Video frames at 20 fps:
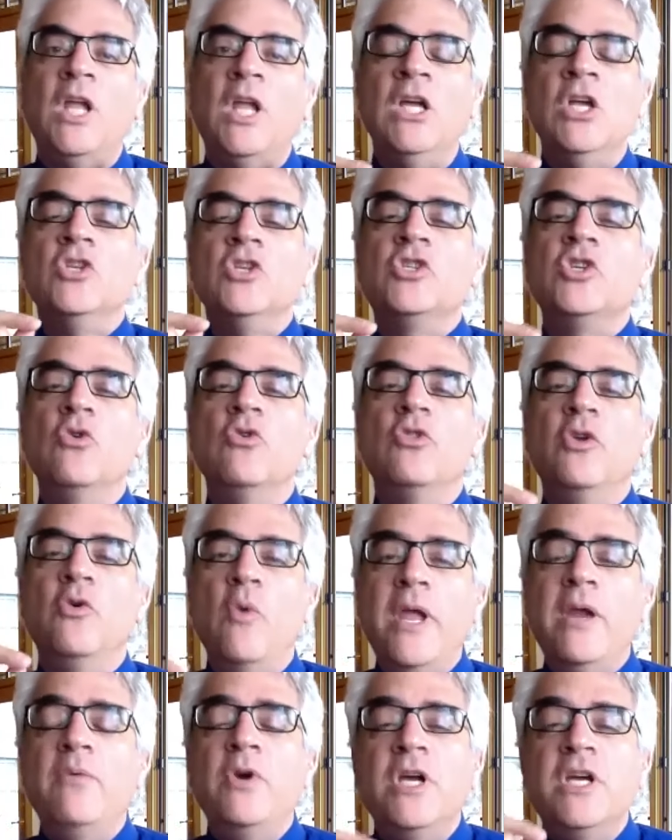So, the
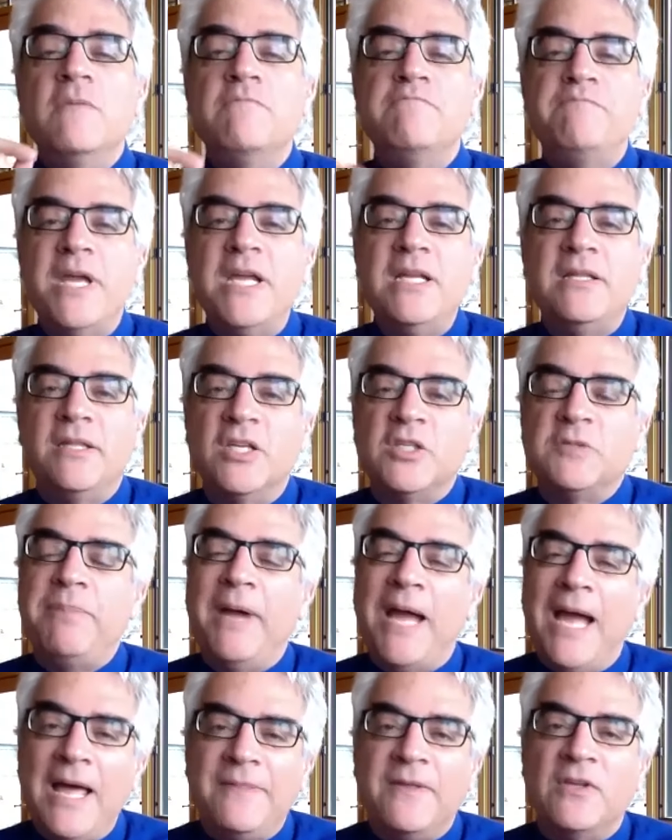way we're going to beat this
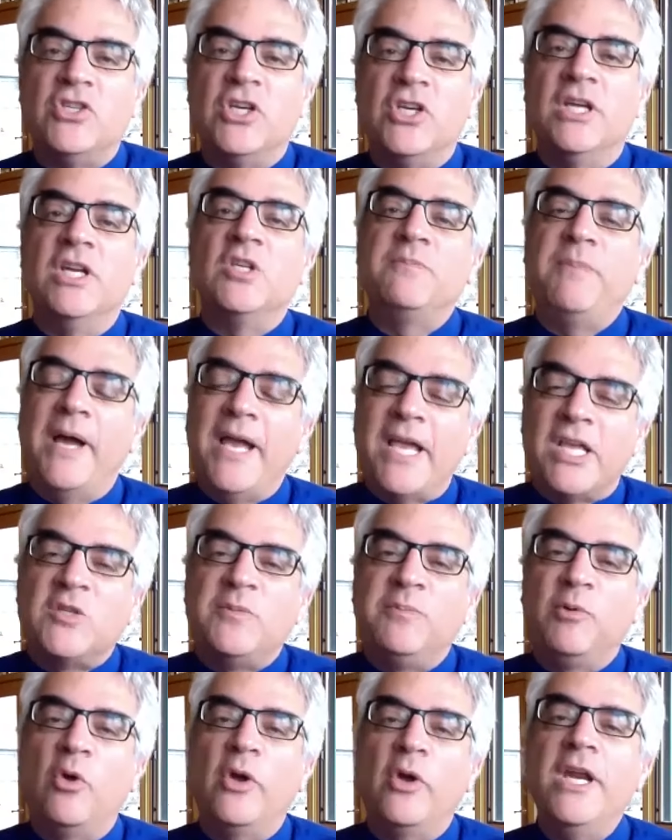pathogen is by
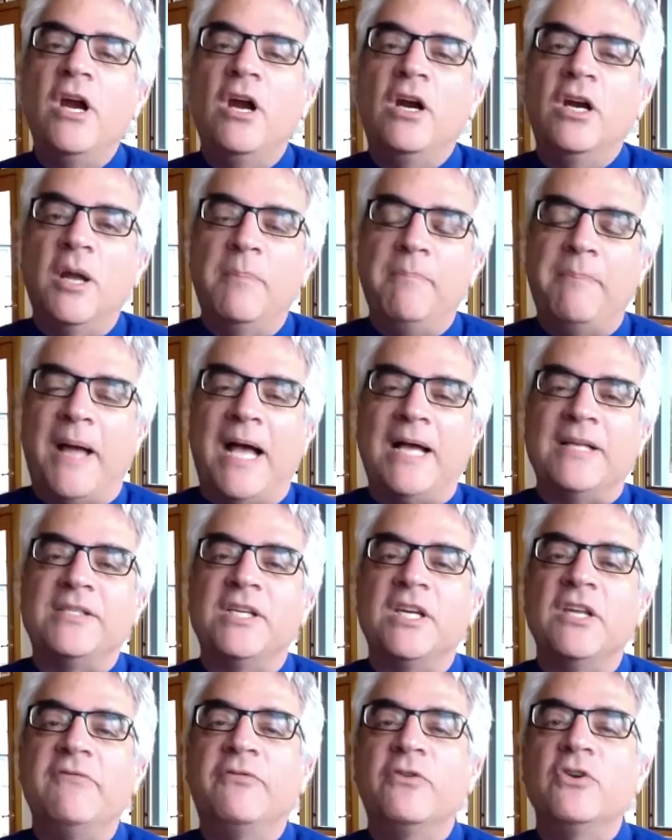exploiting our
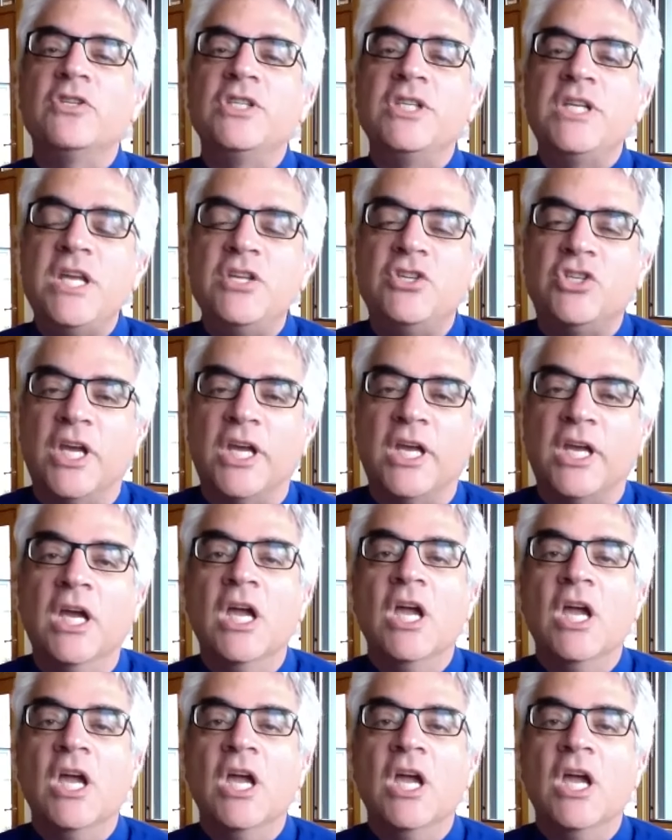capacity for teaching.